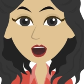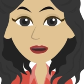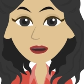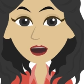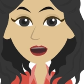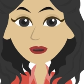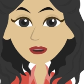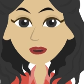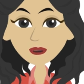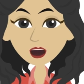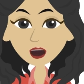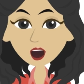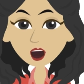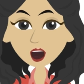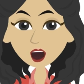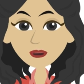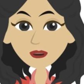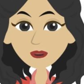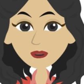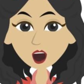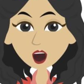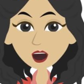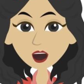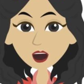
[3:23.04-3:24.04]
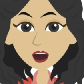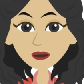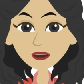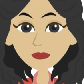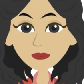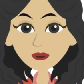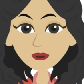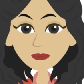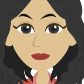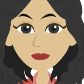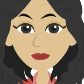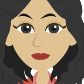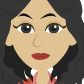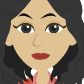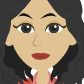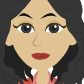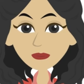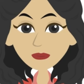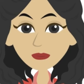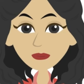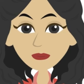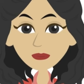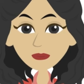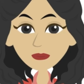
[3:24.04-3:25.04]
and there's no trash,
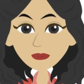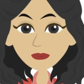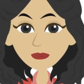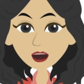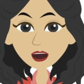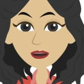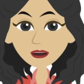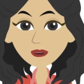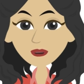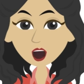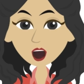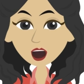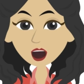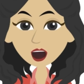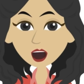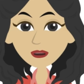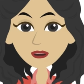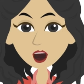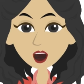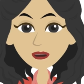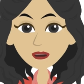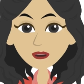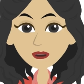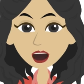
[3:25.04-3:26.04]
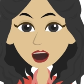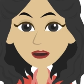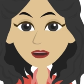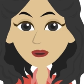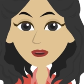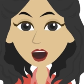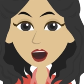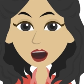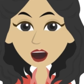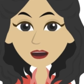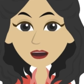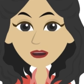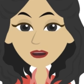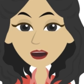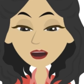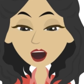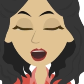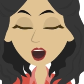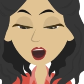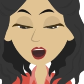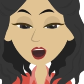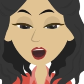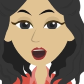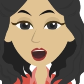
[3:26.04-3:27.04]
and the trees are healthy and
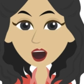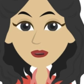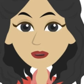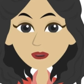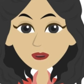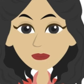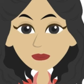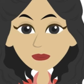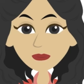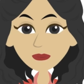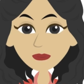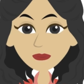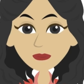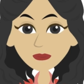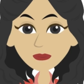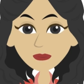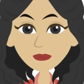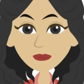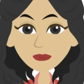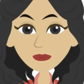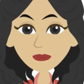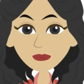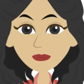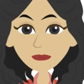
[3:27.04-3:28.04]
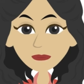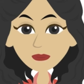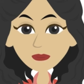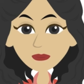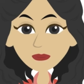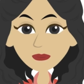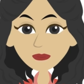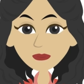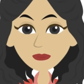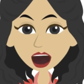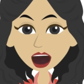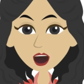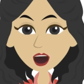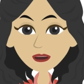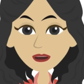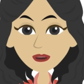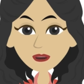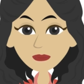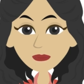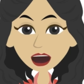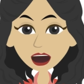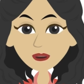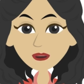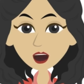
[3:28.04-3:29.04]
breathing? This
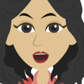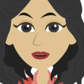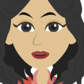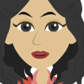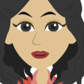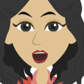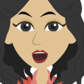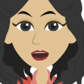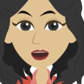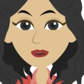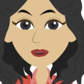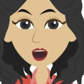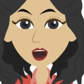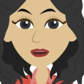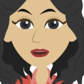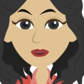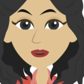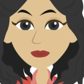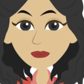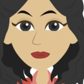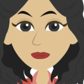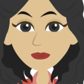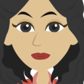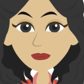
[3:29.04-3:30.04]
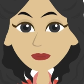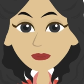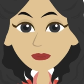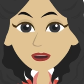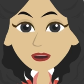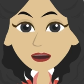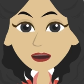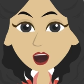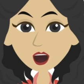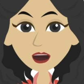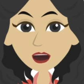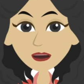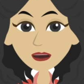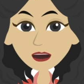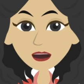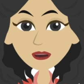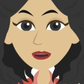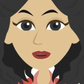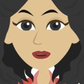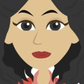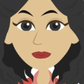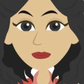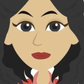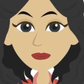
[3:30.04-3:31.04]
is a healthy environment.